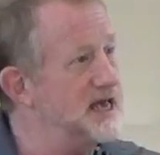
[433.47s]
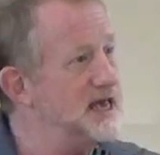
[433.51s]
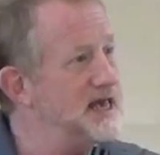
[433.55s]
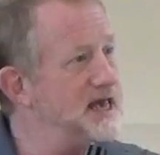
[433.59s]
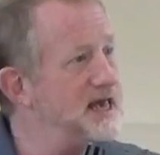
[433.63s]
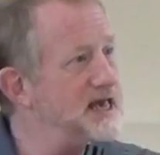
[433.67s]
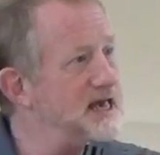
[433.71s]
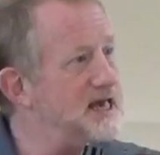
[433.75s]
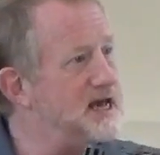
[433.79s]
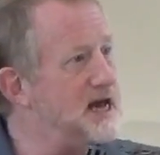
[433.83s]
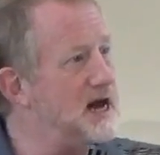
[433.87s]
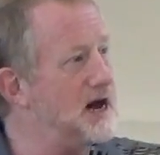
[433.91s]

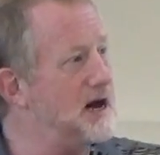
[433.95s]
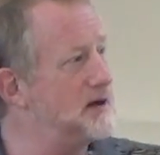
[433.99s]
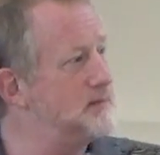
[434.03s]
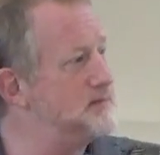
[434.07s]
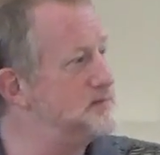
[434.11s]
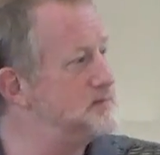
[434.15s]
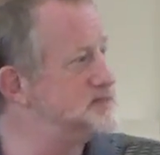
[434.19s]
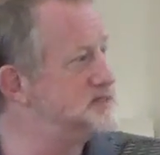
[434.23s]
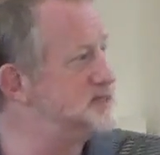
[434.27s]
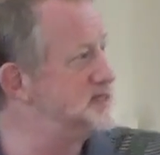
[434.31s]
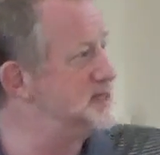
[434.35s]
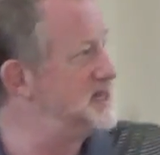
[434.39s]
He
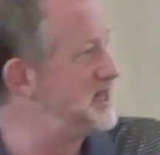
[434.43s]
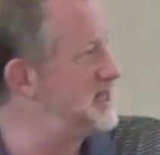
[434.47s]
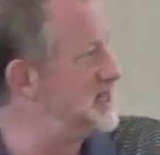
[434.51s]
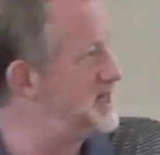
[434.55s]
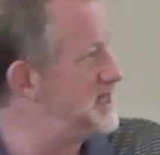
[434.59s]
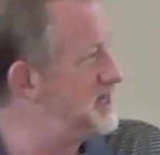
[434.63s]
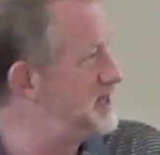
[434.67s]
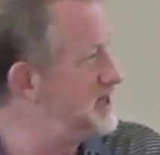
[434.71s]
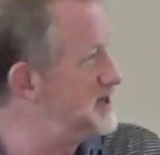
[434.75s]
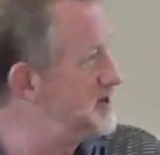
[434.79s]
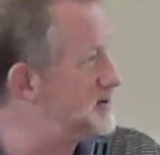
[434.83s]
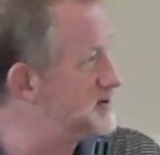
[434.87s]
comes and
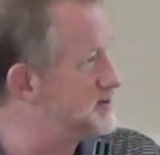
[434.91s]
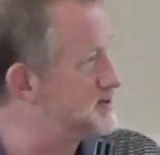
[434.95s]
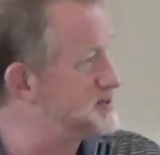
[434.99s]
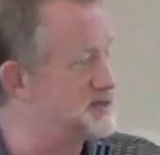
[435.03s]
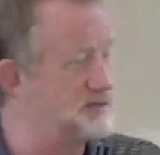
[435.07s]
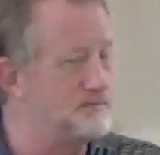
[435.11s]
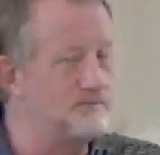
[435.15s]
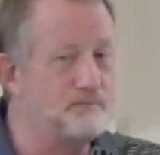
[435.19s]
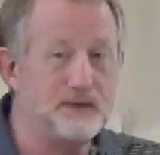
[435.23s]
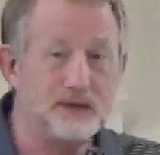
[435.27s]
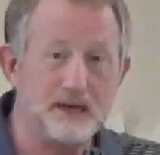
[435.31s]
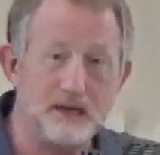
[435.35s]
heals,
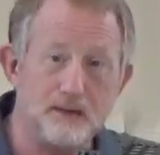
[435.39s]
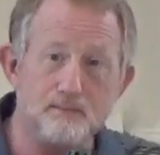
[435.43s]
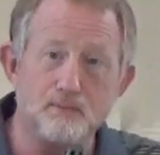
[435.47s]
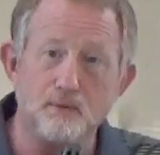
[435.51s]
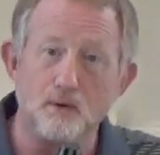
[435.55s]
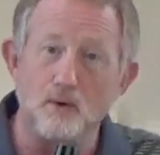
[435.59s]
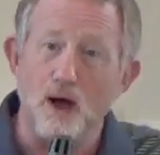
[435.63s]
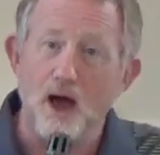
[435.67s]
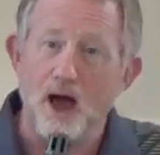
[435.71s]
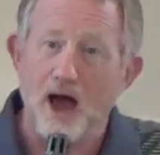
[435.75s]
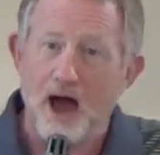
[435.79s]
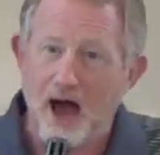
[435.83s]
and
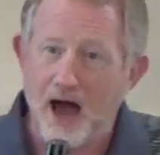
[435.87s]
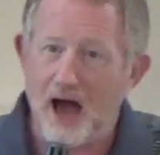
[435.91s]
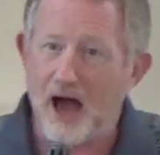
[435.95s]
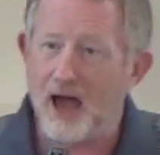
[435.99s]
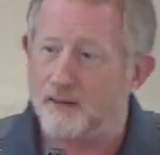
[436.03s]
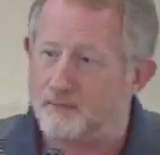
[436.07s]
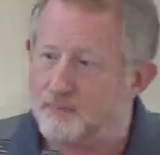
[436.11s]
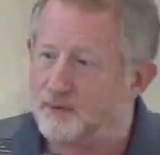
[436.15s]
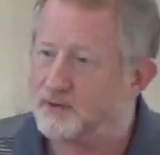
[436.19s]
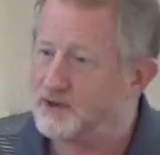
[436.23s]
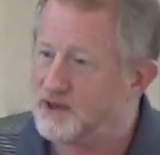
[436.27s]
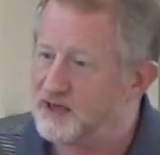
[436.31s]
people
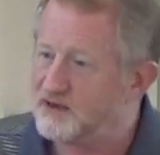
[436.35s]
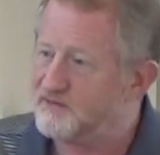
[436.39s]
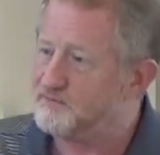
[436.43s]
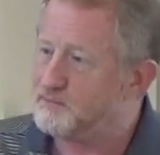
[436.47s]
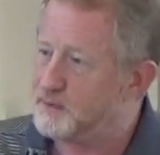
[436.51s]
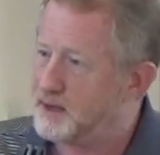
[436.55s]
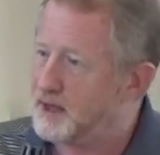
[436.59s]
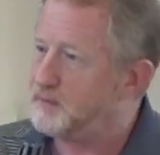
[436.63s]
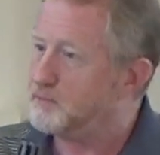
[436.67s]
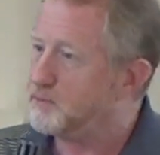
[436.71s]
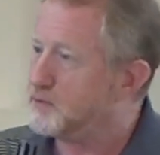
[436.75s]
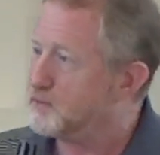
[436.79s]

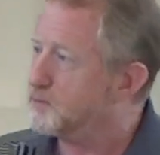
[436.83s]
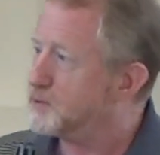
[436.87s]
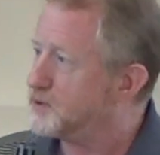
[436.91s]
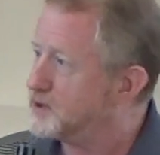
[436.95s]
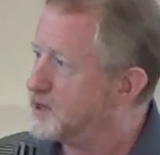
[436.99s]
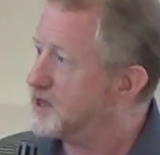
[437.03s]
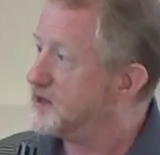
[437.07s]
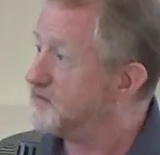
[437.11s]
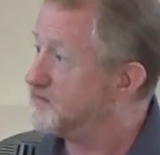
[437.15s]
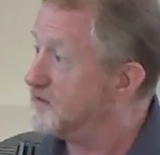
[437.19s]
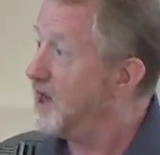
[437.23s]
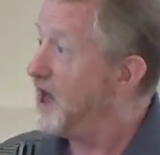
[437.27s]

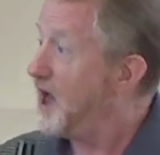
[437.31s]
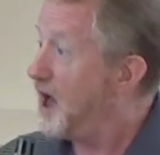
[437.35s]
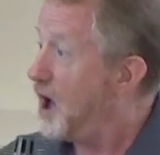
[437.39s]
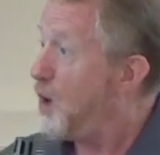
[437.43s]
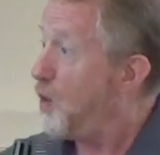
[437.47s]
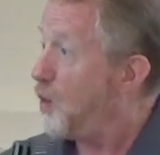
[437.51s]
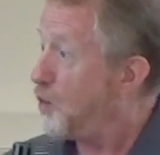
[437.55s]
believe